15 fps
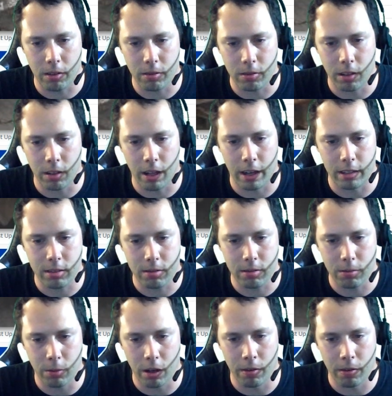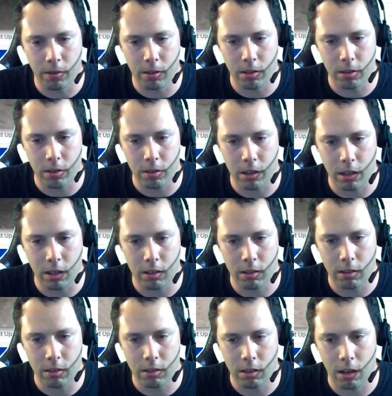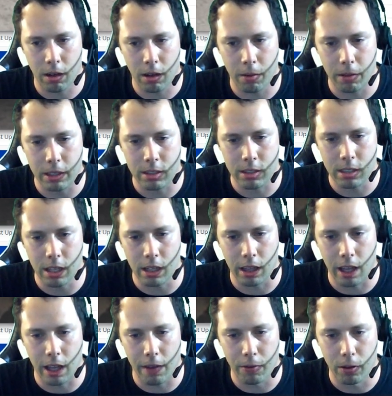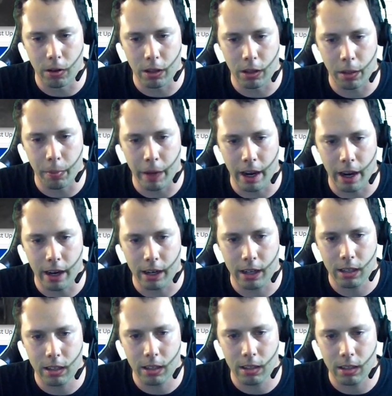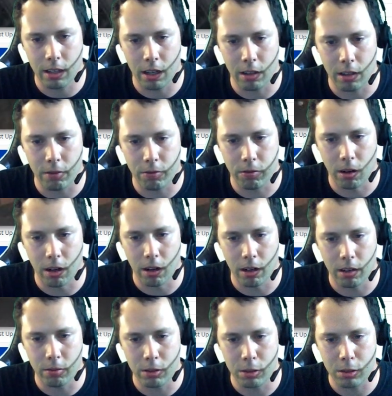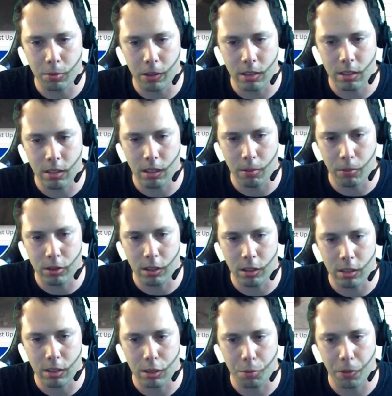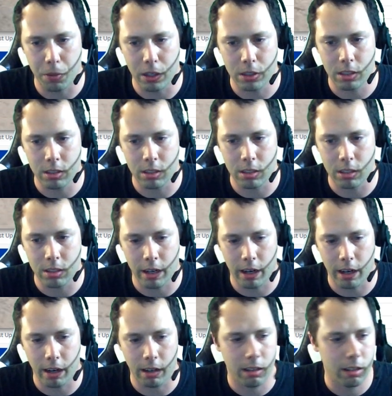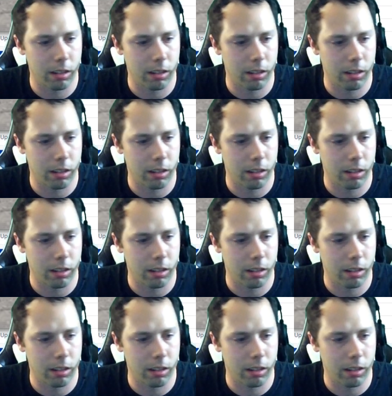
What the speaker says: lights, whatever, don't care. It's sitting level on the back and on the front, which means that most of the suspension's intact.